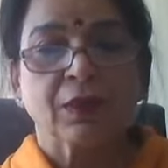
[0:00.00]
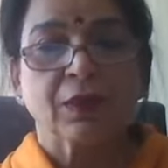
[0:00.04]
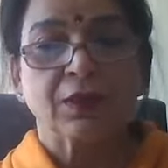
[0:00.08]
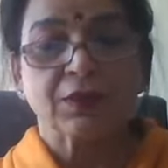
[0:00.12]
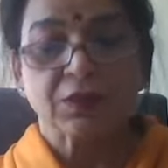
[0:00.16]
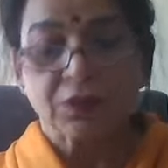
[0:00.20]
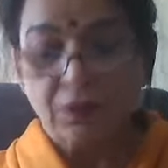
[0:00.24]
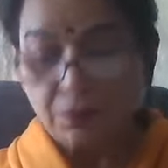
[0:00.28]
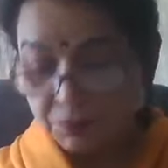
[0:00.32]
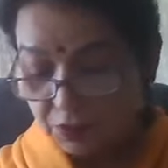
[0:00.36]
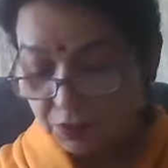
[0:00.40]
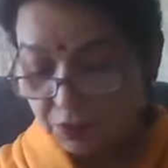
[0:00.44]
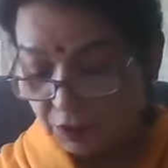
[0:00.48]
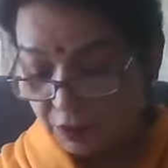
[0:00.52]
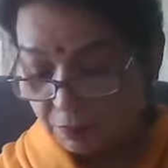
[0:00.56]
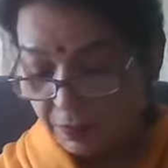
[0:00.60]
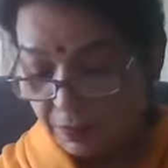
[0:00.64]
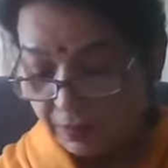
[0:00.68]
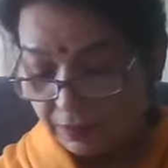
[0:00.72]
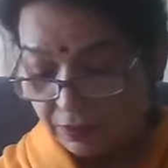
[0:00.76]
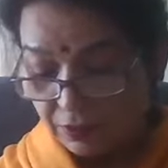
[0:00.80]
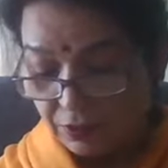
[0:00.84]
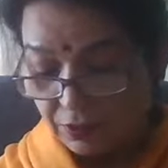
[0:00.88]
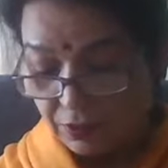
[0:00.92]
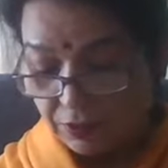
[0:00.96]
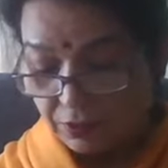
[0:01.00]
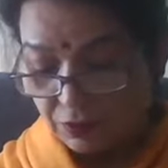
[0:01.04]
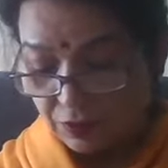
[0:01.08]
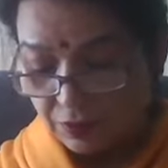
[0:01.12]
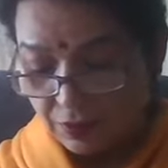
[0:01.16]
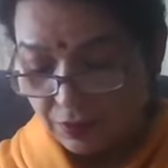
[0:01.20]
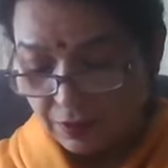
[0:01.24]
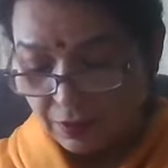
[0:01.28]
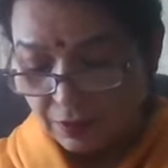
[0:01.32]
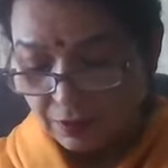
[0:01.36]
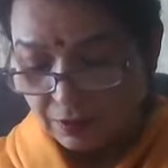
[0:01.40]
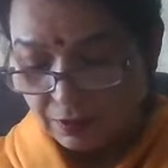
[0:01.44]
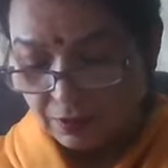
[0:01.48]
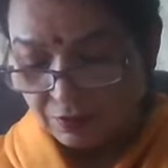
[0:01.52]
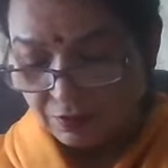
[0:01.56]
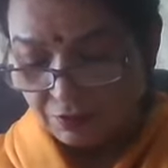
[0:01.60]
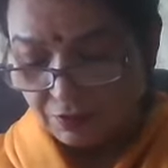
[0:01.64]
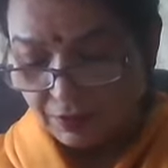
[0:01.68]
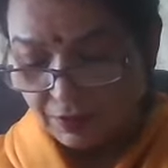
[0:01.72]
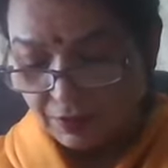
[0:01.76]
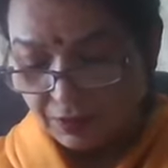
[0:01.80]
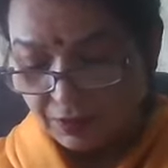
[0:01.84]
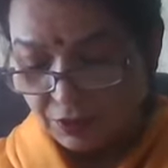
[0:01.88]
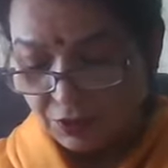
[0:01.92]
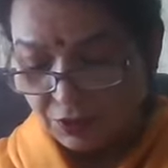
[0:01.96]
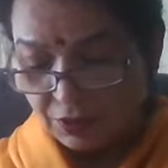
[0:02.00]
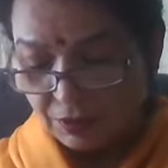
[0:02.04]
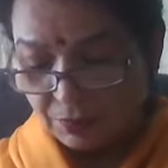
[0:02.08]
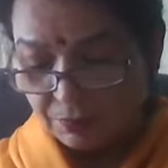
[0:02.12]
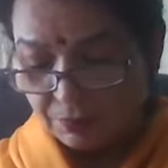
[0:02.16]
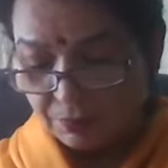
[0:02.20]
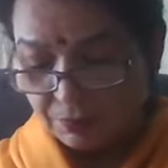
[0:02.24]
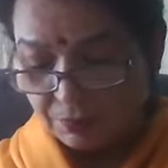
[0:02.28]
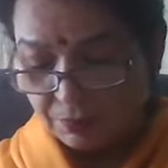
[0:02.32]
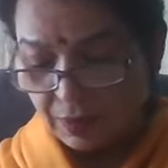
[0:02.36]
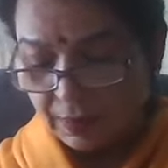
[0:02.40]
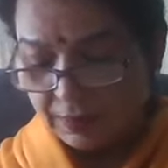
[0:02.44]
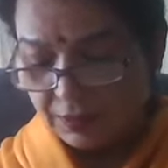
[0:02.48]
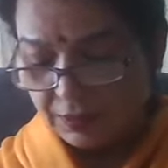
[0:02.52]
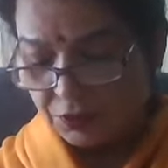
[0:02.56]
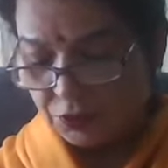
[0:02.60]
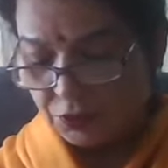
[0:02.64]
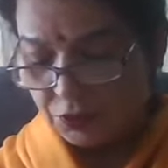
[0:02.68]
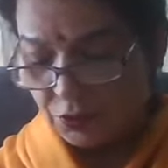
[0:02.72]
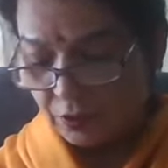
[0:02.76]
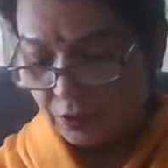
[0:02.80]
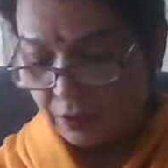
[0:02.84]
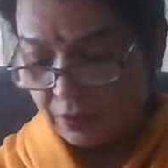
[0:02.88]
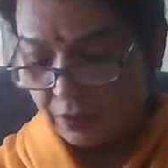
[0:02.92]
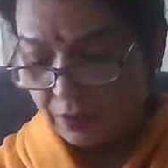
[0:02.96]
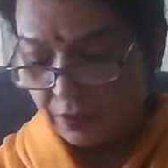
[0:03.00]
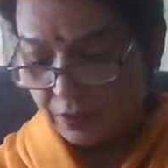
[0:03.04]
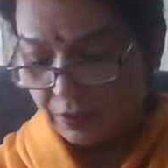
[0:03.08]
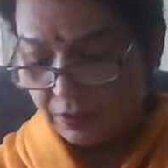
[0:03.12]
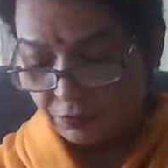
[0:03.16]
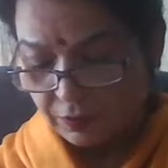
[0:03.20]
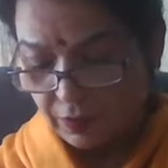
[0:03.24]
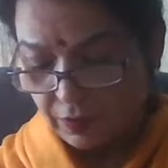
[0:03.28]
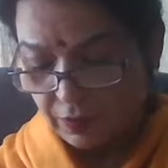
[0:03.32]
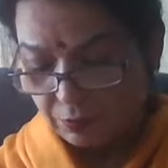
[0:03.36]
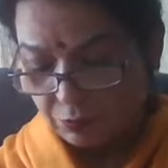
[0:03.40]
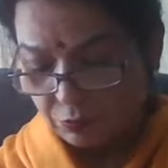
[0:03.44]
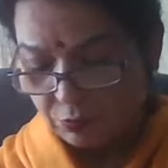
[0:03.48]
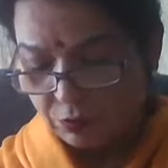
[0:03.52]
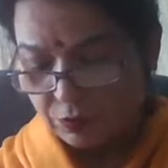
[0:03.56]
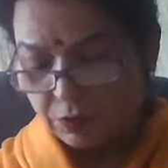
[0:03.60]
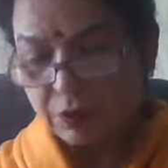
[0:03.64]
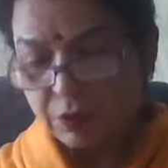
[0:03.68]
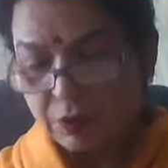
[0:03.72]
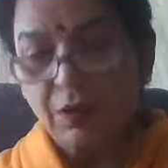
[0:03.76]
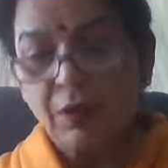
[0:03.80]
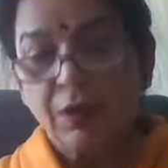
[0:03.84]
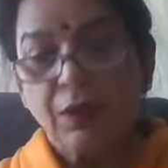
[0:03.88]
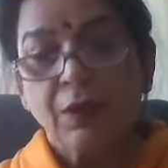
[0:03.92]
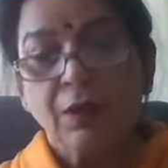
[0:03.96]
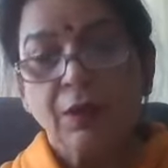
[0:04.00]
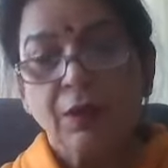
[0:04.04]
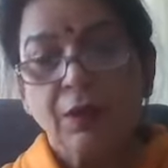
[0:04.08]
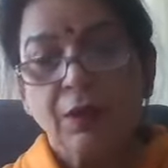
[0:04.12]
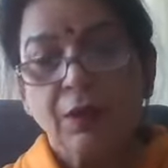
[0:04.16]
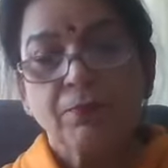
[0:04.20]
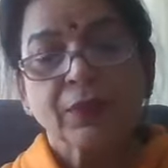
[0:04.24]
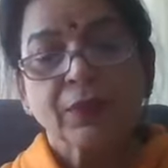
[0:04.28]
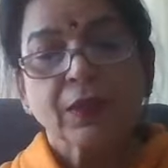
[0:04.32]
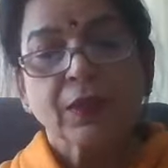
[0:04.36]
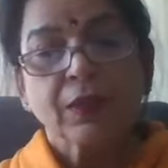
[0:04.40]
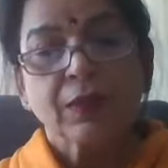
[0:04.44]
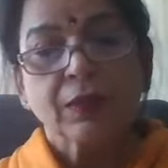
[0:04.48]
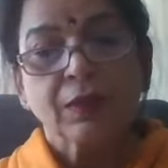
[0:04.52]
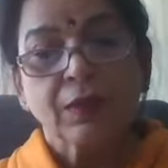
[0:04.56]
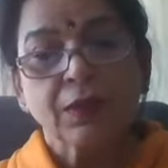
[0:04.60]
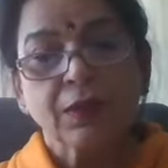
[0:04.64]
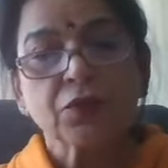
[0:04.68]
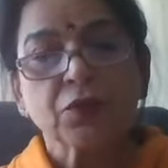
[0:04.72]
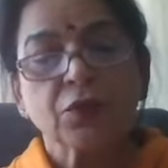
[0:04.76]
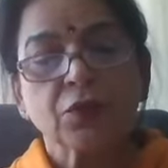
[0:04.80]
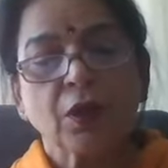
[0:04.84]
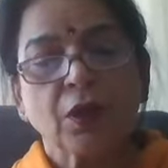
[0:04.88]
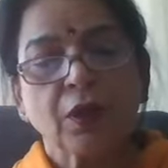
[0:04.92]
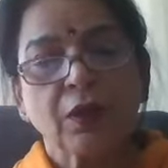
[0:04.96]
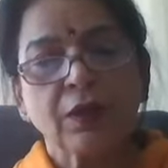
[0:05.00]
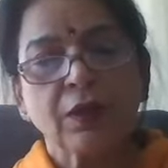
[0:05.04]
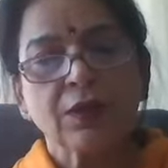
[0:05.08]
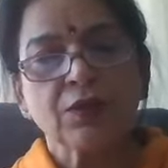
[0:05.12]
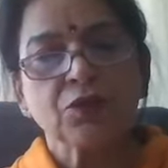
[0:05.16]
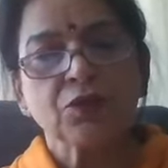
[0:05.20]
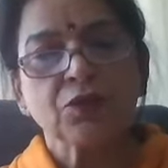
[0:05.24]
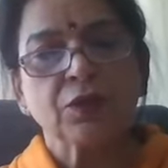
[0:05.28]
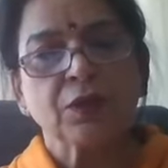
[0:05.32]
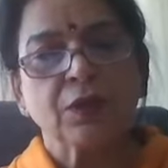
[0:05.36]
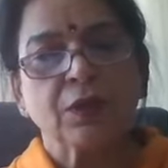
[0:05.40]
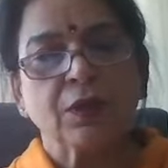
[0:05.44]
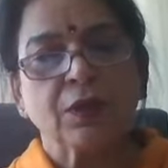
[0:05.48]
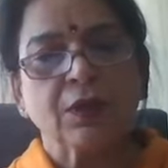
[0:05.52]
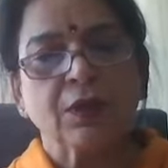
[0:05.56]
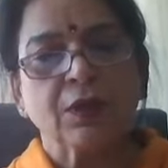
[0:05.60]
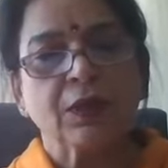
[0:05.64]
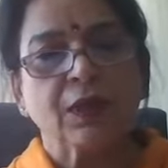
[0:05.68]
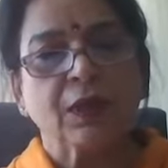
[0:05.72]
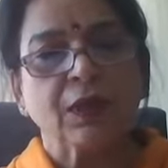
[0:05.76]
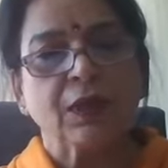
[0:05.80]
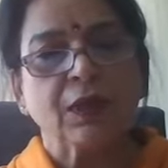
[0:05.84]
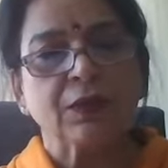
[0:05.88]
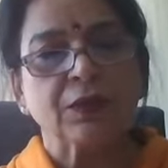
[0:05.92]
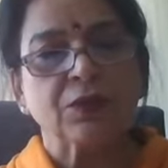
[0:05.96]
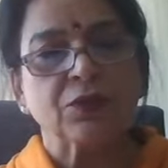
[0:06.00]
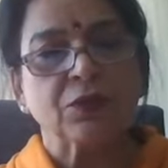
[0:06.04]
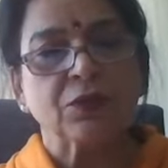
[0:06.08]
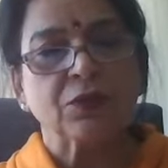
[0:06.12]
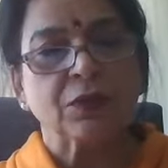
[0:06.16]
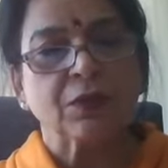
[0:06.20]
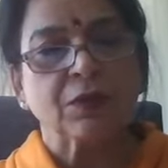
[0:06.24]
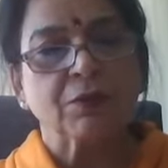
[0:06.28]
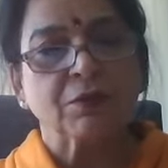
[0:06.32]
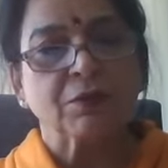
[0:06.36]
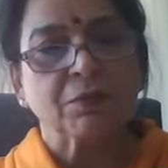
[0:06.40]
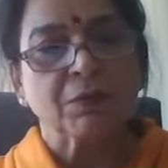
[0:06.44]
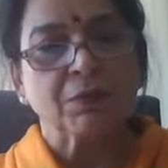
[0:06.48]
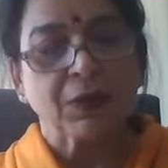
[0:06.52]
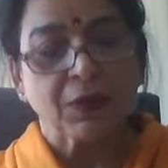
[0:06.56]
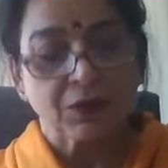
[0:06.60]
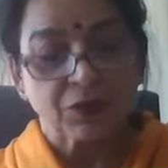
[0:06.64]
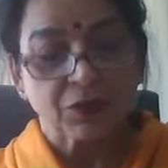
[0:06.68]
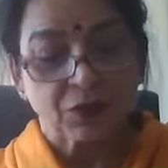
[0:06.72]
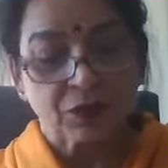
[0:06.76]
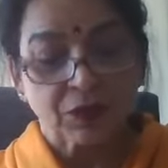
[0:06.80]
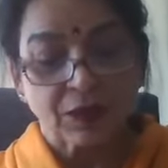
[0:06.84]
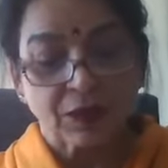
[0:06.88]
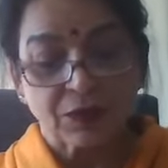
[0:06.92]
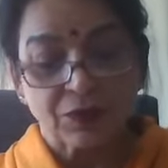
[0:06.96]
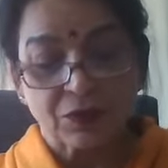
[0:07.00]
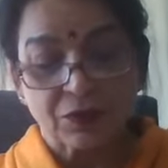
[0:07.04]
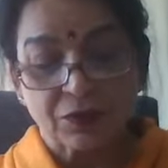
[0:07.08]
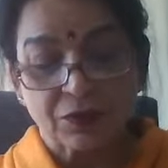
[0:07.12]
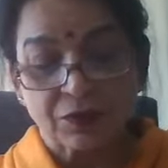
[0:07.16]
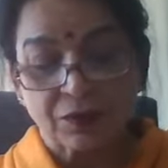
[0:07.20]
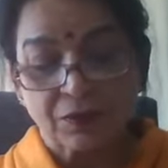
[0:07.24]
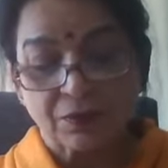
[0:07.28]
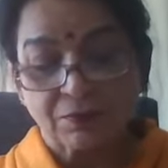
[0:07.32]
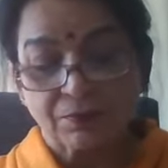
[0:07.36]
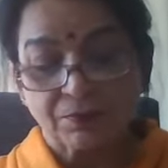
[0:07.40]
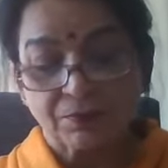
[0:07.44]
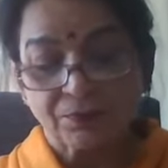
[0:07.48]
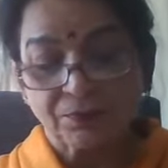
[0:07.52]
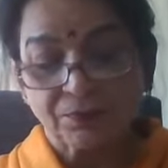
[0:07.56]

The subject matter is very deep, highest knowledge. Without this knowledge, nothing else makes sense.